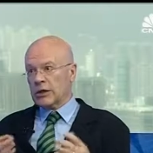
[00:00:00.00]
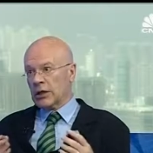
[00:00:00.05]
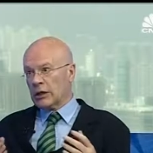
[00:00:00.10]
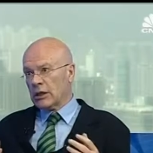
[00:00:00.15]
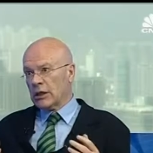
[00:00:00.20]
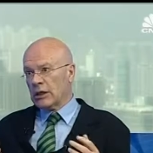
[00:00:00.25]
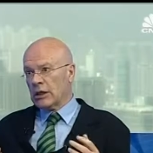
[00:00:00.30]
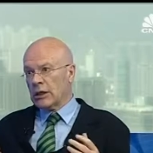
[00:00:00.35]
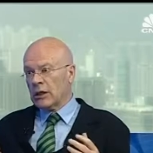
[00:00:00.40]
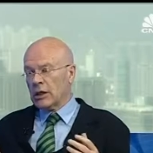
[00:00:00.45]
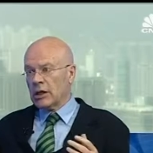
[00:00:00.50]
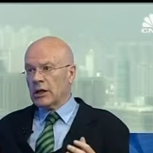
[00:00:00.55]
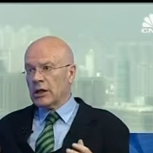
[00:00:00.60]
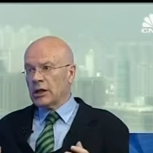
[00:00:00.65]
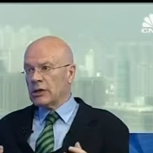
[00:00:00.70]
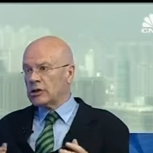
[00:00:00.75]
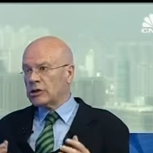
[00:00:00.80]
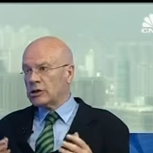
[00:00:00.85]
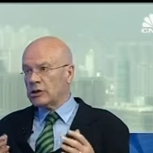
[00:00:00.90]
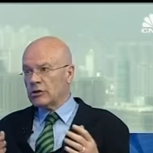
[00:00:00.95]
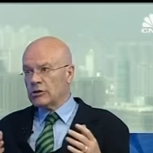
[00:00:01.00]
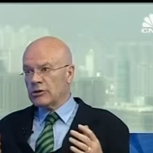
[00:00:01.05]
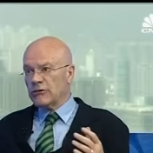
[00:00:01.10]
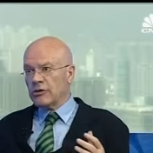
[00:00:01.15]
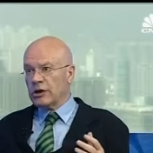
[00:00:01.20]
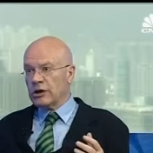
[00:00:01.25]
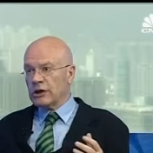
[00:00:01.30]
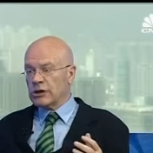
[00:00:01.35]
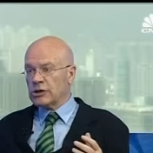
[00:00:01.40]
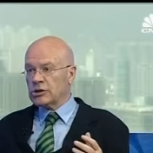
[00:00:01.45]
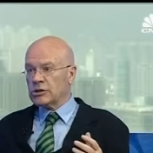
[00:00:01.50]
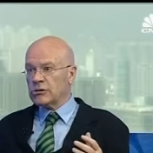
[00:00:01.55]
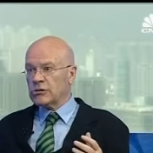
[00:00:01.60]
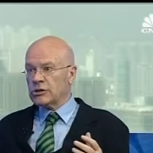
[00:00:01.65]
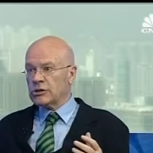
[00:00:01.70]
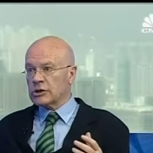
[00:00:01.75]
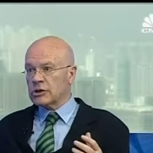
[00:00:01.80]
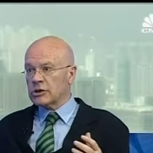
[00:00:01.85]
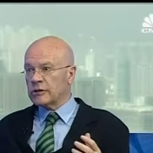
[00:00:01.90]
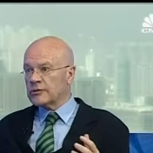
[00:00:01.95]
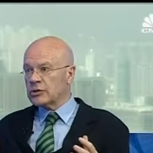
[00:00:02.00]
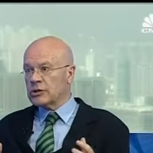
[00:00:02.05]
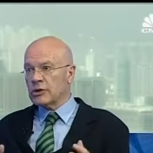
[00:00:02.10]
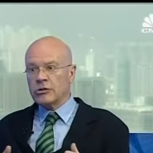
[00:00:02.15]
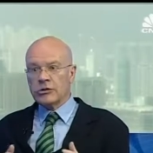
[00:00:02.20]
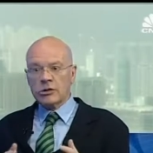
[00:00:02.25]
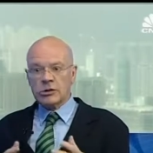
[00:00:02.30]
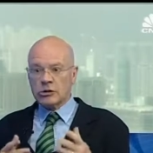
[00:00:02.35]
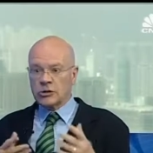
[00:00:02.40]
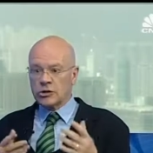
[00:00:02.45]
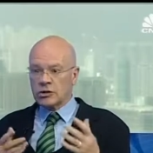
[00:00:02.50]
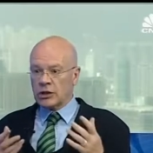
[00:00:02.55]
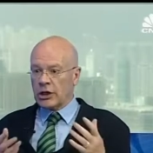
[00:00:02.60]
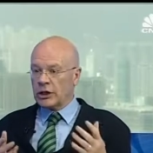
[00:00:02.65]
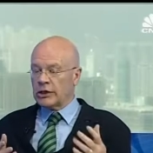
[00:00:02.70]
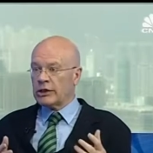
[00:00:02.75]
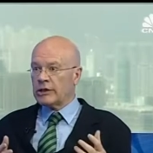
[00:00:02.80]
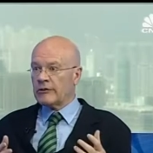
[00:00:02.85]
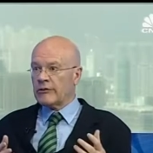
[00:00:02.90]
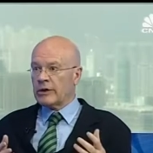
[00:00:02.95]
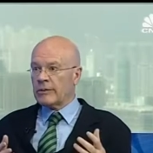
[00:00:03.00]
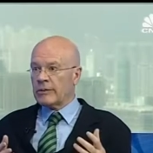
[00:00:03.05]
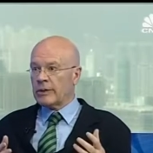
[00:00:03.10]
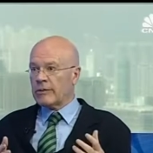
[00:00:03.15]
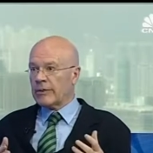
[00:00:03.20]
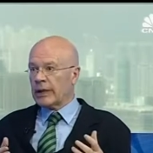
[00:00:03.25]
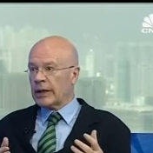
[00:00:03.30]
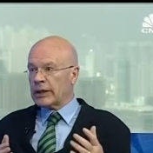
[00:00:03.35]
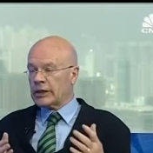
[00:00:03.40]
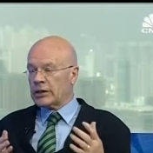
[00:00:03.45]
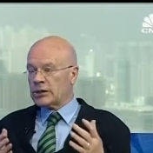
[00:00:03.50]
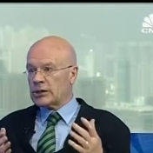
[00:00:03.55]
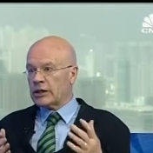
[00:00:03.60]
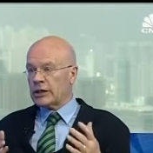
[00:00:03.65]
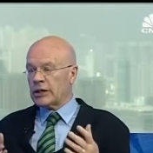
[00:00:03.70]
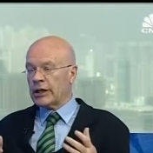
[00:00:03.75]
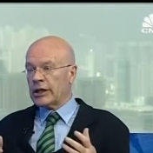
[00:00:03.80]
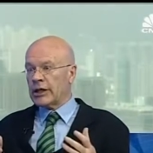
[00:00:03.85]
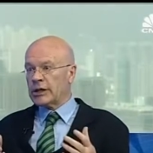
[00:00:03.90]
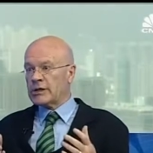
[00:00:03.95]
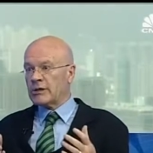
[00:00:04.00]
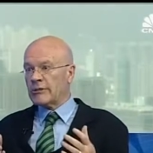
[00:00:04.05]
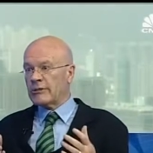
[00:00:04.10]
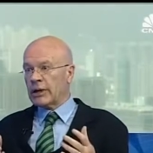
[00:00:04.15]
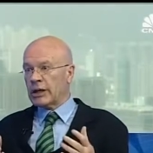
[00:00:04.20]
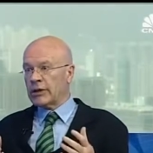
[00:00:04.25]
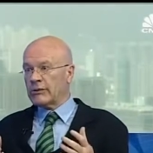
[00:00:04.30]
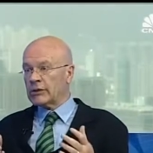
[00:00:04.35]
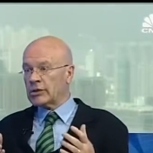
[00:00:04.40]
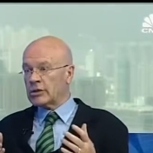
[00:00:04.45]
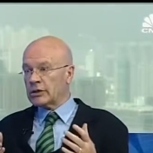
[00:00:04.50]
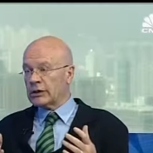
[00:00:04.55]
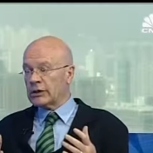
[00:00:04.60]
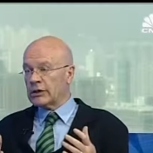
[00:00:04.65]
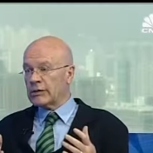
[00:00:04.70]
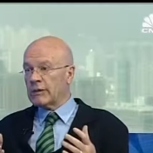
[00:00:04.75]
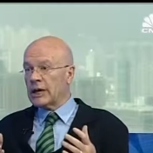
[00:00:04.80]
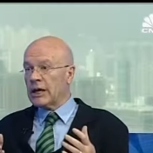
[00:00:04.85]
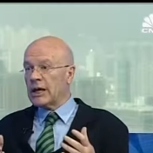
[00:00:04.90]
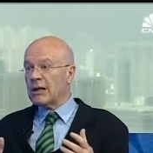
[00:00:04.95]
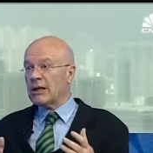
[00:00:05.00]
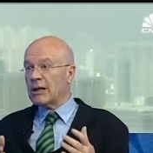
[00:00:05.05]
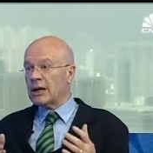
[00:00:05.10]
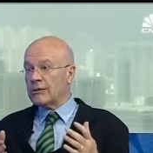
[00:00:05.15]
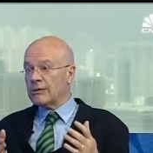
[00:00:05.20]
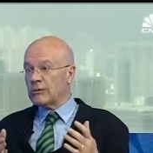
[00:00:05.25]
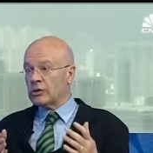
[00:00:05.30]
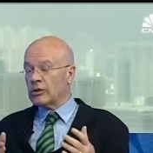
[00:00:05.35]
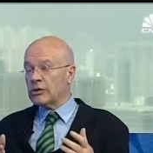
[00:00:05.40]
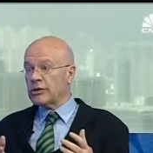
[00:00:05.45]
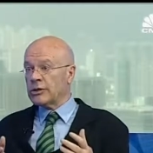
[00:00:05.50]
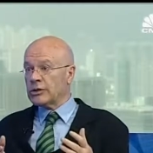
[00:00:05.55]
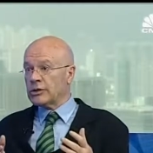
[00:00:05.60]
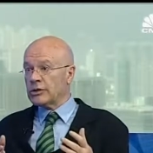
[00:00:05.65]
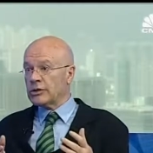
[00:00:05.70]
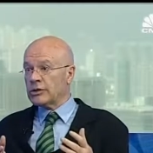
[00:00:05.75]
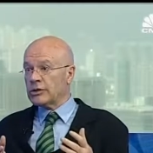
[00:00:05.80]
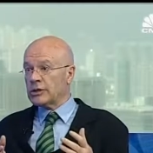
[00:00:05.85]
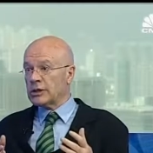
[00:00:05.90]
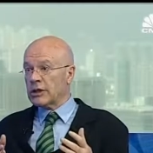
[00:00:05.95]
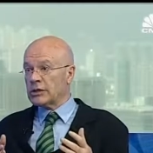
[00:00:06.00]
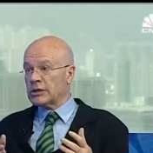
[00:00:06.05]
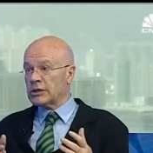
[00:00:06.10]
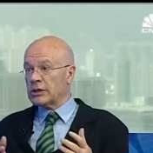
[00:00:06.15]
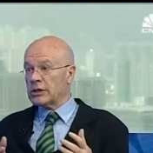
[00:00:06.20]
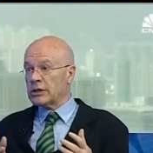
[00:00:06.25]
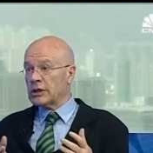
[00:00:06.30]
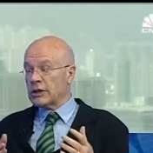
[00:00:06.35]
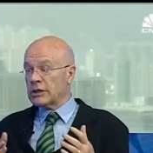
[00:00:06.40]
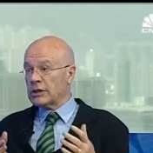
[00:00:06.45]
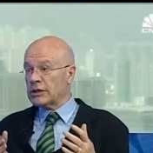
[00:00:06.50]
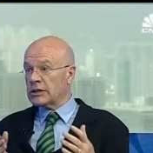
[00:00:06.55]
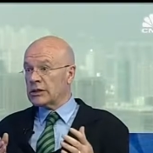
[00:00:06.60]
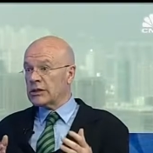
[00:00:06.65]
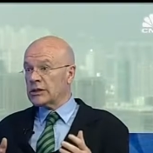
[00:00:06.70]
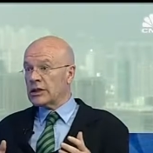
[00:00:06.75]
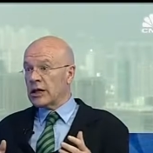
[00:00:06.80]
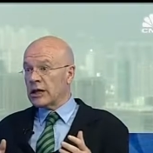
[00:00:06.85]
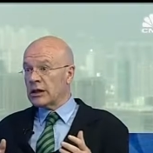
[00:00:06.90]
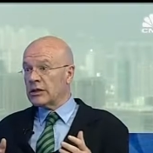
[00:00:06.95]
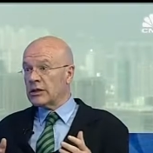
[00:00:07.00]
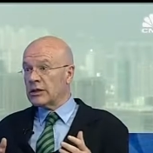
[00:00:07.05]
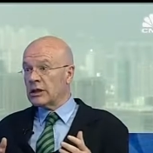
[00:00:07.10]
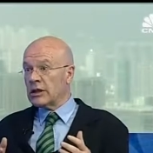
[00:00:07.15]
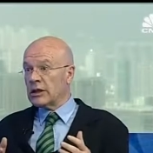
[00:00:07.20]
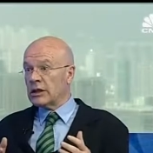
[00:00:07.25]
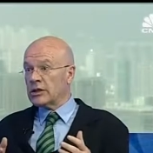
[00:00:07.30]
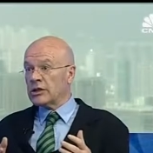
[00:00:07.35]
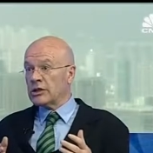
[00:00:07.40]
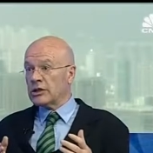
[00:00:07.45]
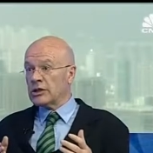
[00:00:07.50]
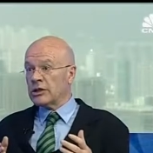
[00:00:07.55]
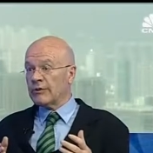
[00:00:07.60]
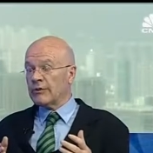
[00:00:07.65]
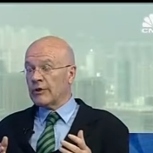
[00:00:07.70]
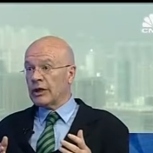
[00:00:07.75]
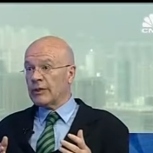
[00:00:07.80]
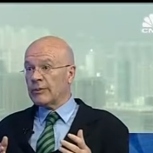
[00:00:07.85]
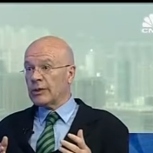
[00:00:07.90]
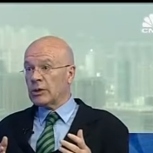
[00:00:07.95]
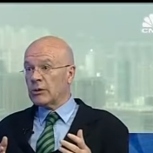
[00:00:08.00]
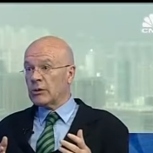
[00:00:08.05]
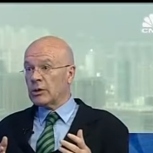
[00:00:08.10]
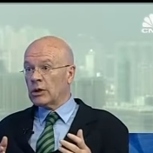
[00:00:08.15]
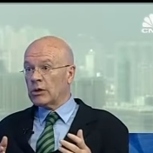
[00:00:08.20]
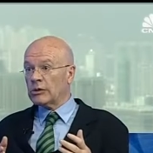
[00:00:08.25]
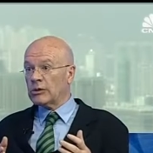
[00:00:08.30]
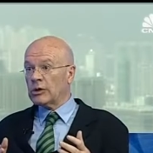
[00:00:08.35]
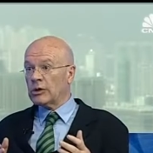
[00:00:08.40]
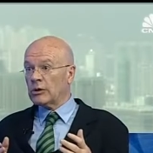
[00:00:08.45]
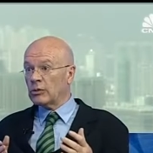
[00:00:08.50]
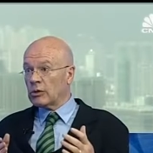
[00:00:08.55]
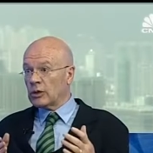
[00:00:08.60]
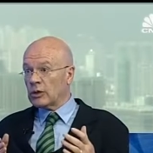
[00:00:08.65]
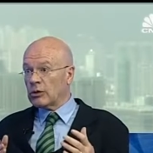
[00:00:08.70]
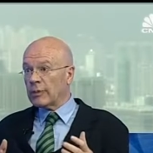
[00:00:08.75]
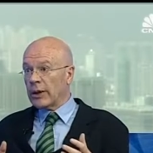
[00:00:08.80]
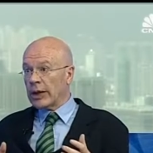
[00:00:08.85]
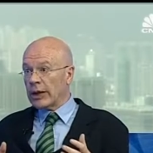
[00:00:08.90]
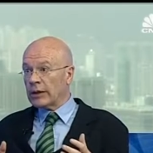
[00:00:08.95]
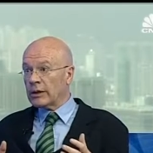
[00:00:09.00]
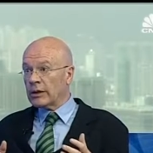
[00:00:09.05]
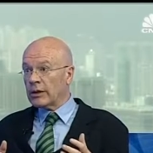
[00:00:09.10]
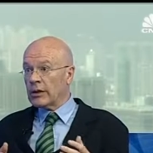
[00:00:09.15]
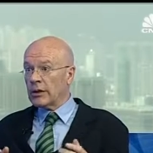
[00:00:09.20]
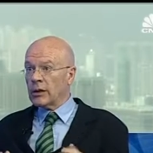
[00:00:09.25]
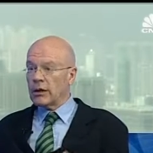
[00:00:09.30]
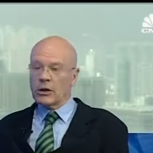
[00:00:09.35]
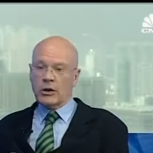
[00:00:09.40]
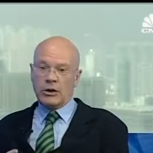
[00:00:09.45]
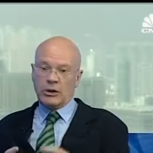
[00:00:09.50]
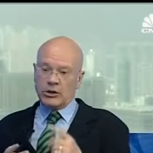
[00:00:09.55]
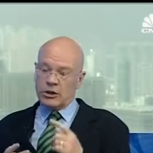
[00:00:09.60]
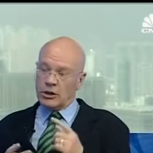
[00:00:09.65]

Secondly, its huge financial reserves. You know, mm -hmm. China Development Bank and China Exim Bank between them lent more in 2009 and 10 to sure. the developing world than the World Bank. Okay.